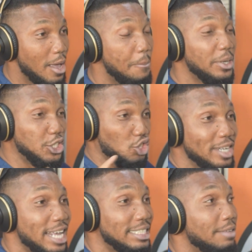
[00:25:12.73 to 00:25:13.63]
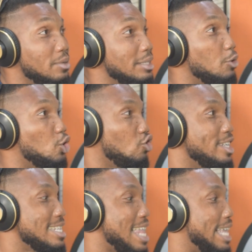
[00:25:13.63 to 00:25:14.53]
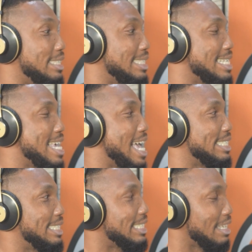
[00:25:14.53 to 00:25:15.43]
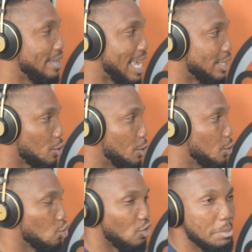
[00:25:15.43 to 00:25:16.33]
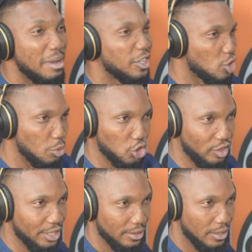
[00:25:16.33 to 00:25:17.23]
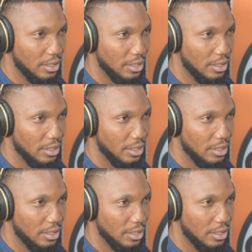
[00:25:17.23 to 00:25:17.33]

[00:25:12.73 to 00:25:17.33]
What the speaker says: But they train as if they will train as extensively as someone to run a marathon would train.